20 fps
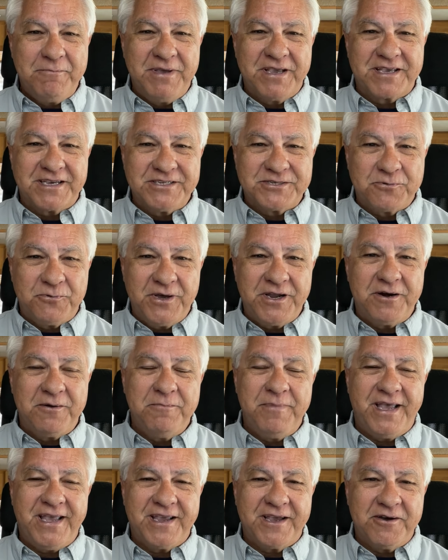because
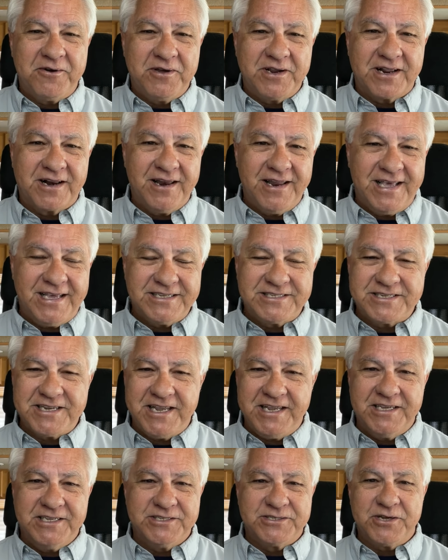Winnebago and Class
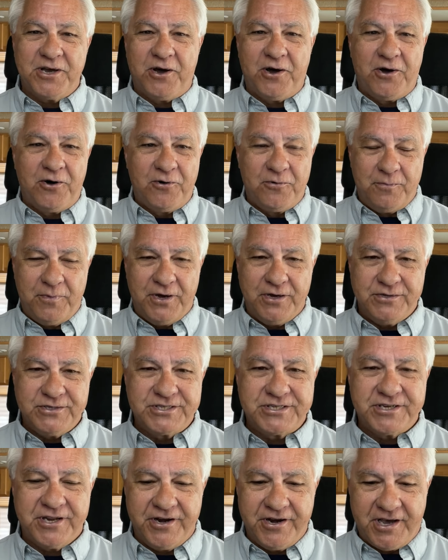C is
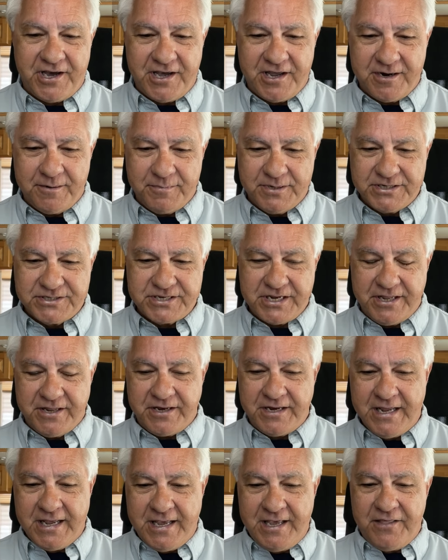almost synonymous
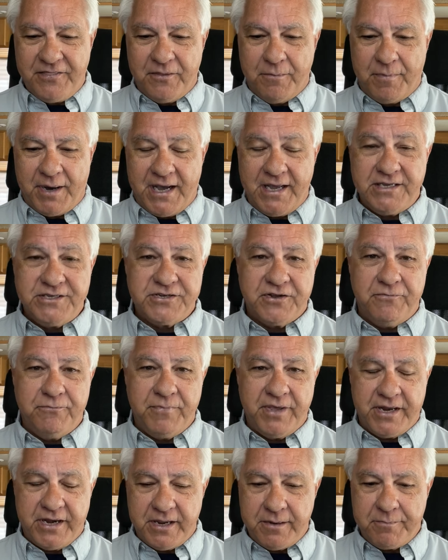in the minds of
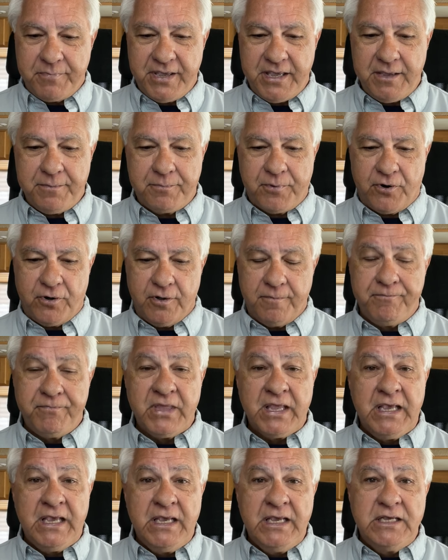many people.
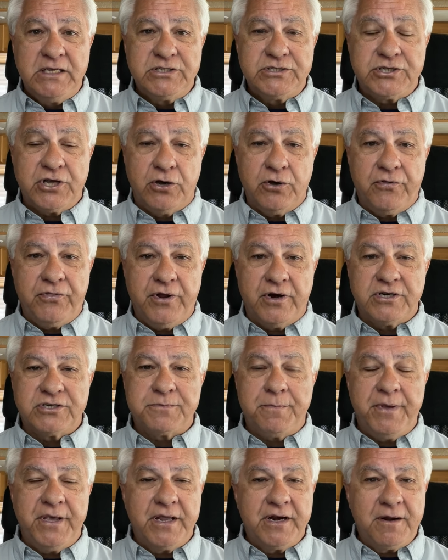So
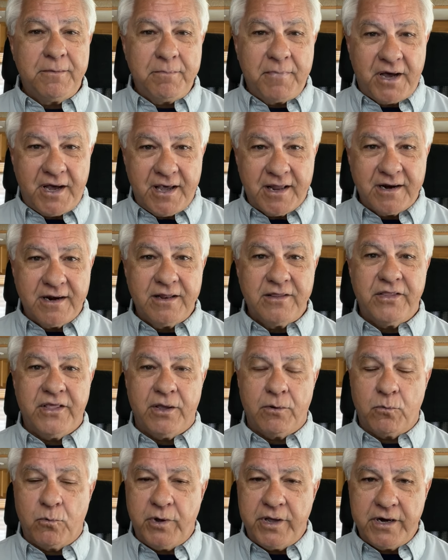there's been a model
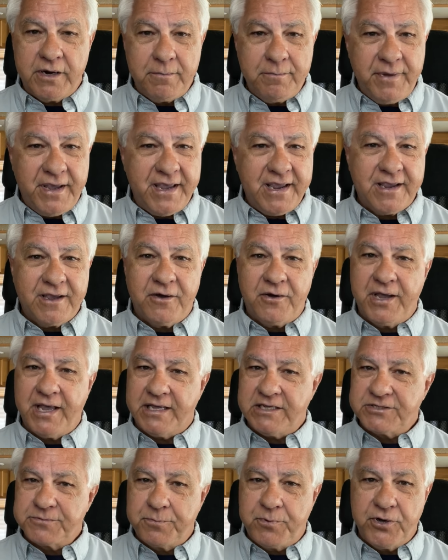that Winnebago
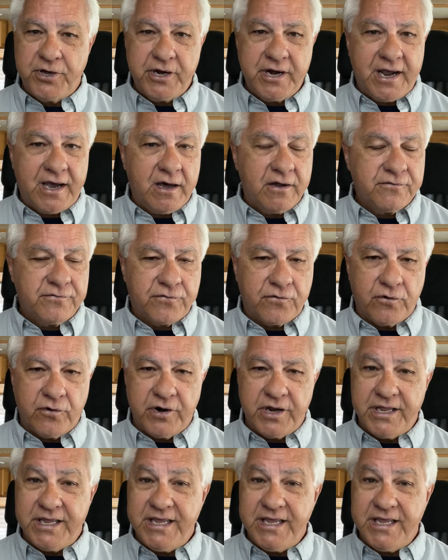has put out for